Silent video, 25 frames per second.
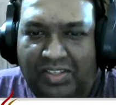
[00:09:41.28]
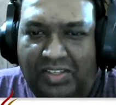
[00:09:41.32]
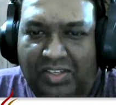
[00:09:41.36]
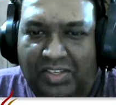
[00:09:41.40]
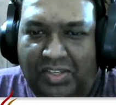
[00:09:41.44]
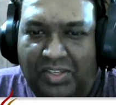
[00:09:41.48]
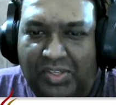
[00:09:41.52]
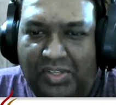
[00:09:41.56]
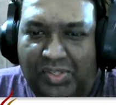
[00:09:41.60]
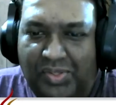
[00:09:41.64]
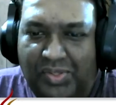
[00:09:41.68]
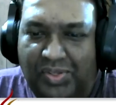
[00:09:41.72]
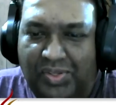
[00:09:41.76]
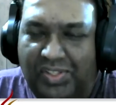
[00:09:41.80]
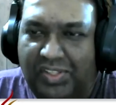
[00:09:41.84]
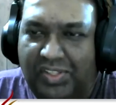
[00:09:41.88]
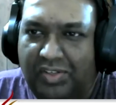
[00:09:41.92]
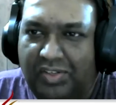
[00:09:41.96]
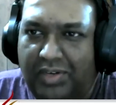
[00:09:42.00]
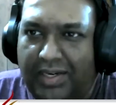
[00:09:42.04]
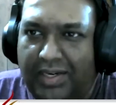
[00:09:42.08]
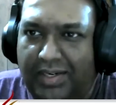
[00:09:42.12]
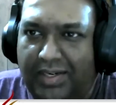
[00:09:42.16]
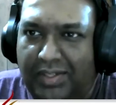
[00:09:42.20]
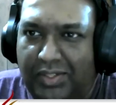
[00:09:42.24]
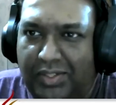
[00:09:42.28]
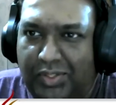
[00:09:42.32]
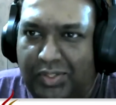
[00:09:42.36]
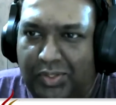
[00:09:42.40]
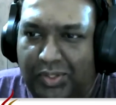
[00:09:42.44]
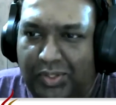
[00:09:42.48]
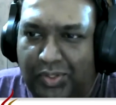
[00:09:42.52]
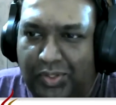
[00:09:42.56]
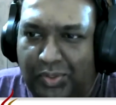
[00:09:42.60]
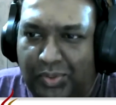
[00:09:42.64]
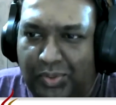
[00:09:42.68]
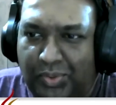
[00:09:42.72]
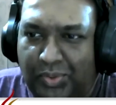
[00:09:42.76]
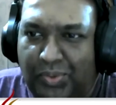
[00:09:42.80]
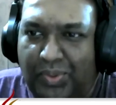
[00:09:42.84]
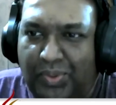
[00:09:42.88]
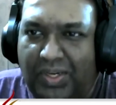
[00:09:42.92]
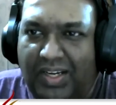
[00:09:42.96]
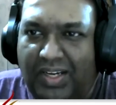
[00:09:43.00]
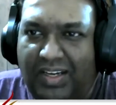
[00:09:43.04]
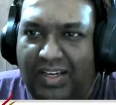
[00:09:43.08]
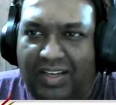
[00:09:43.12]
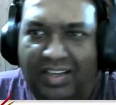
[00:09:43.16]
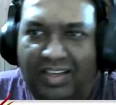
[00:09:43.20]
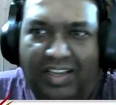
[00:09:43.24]
So it's a credit to you
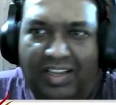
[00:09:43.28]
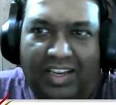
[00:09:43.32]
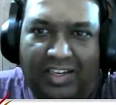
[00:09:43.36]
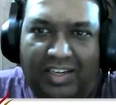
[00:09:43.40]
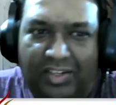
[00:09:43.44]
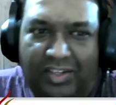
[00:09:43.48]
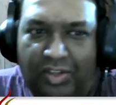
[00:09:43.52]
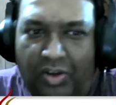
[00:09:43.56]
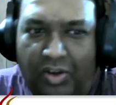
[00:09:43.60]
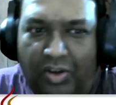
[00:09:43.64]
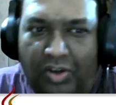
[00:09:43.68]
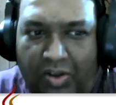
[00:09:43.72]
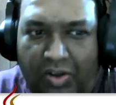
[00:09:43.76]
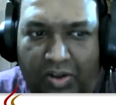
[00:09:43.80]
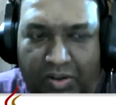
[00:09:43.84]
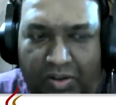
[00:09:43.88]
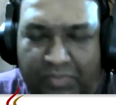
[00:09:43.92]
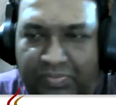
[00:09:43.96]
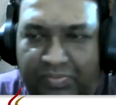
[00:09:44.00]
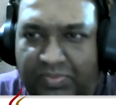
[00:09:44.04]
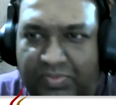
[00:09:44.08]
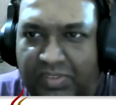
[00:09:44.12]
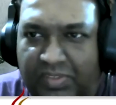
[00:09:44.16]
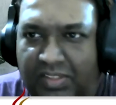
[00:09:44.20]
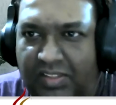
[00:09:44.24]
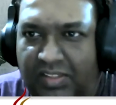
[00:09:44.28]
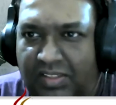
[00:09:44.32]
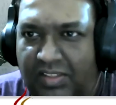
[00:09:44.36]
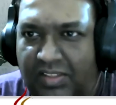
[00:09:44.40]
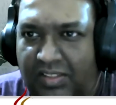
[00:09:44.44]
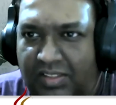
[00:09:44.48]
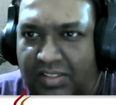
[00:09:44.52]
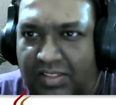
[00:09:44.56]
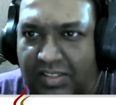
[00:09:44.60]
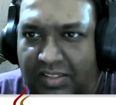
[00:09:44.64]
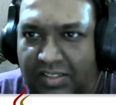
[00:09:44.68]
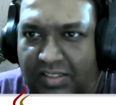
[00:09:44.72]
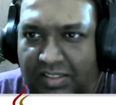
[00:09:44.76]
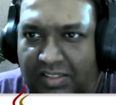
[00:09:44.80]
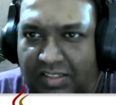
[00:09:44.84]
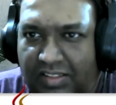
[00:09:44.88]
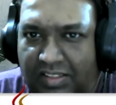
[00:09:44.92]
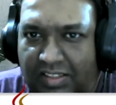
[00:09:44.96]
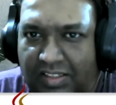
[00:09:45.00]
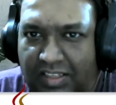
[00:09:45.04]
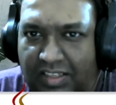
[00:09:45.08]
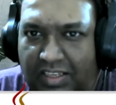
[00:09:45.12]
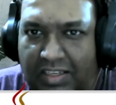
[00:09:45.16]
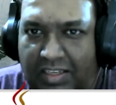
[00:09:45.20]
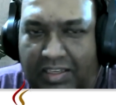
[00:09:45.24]
uh, and your uh,
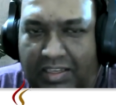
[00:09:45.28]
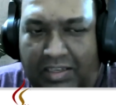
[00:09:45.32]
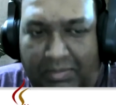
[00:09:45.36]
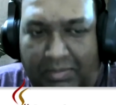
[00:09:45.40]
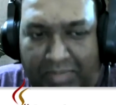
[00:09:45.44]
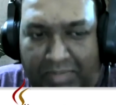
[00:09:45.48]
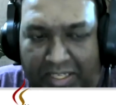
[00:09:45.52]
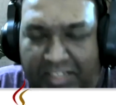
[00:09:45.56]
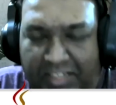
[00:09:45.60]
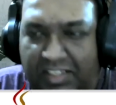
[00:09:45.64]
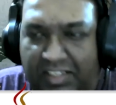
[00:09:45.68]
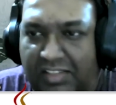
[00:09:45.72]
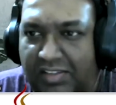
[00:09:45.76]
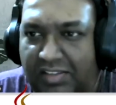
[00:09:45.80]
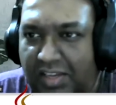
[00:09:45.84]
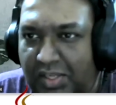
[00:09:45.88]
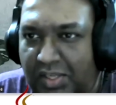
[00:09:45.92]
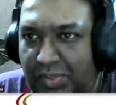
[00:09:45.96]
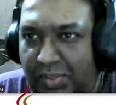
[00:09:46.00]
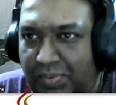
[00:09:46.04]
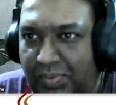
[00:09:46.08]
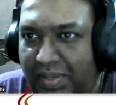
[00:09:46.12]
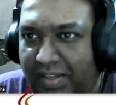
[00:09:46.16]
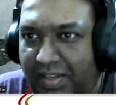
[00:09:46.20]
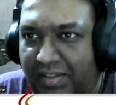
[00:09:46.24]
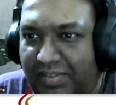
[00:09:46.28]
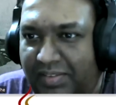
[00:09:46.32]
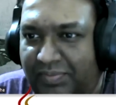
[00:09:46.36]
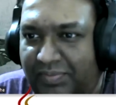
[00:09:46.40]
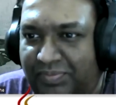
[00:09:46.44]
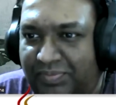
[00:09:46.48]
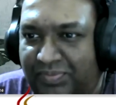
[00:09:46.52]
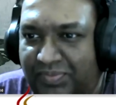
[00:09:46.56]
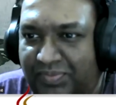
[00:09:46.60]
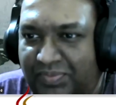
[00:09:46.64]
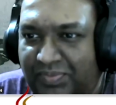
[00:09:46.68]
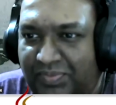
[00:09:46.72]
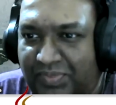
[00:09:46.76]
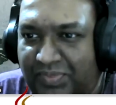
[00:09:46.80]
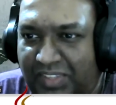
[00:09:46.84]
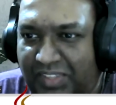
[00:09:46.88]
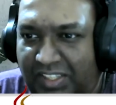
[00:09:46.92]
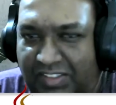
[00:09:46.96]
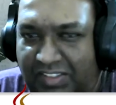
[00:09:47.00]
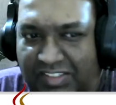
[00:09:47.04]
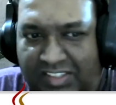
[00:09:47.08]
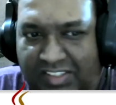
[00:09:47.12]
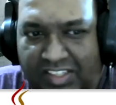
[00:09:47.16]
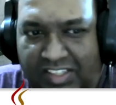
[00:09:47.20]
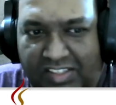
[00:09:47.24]
abilities as well.
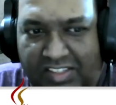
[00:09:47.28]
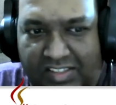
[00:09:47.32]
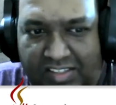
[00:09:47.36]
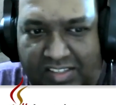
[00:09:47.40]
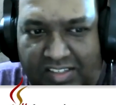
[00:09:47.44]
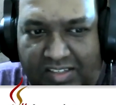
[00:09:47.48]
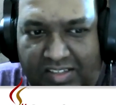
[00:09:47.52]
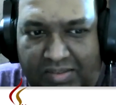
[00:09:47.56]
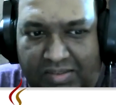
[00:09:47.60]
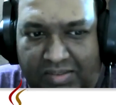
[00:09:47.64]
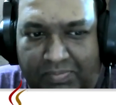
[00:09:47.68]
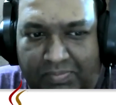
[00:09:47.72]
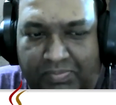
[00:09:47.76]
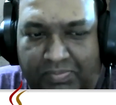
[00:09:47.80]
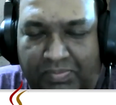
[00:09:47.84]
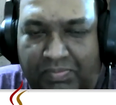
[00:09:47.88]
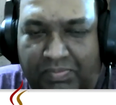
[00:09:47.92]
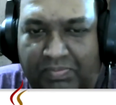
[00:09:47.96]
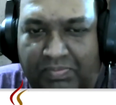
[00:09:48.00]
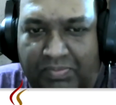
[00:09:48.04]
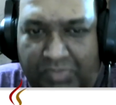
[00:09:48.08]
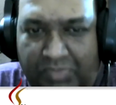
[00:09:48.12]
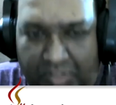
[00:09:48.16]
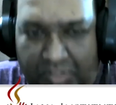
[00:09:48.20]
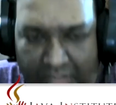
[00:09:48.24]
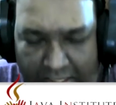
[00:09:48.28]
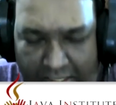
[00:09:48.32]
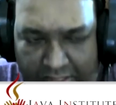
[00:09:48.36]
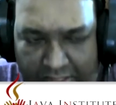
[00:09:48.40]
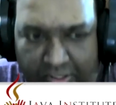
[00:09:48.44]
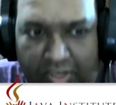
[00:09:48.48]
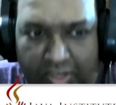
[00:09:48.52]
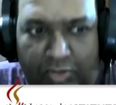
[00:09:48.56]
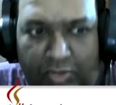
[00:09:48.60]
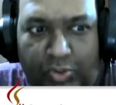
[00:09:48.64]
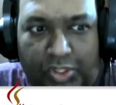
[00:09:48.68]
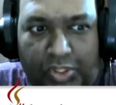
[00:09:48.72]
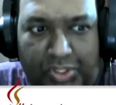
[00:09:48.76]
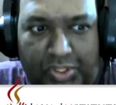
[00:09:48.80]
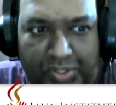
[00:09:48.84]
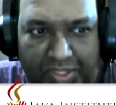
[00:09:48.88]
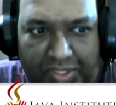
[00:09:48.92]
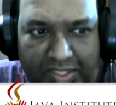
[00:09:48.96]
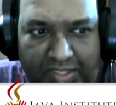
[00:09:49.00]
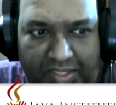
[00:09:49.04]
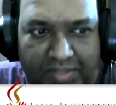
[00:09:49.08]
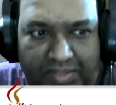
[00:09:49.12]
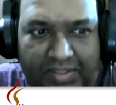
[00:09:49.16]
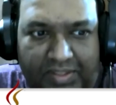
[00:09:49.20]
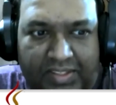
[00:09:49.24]
It's just uh, that's good to
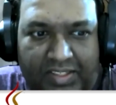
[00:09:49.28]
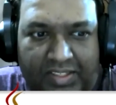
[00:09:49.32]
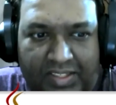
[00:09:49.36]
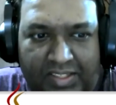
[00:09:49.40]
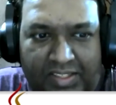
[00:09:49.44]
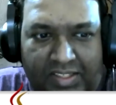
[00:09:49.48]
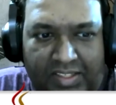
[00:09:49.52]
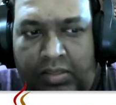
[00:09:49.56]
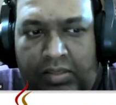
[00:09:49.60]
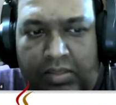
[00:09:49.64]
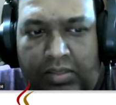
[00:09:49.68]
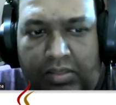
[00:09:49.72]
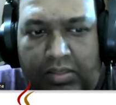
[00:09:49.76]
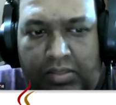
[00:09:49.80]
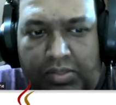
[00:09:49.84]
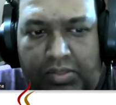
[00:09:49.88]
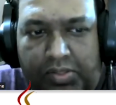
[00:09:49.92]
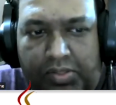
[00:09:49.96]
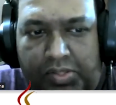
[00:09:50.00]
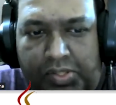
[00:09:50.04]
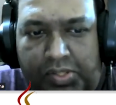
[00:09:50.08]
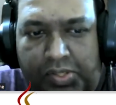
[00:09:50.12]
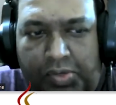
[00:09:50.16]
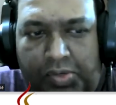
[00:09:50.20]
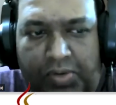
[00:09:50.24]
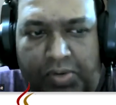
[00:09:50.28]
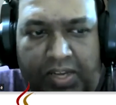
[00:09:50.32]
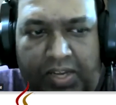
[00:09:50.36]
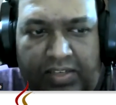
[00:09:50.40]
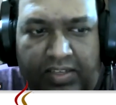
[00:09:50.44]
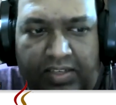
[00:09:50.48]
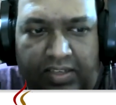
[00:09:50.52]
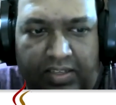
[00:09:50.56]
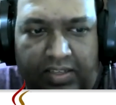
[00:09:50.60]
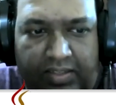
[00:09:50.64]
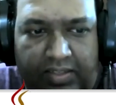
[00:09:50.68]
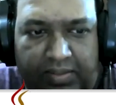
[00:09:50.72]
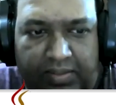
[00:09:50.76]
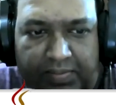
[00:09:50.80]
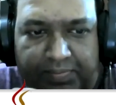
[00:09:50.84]
hear. So, Akqeel,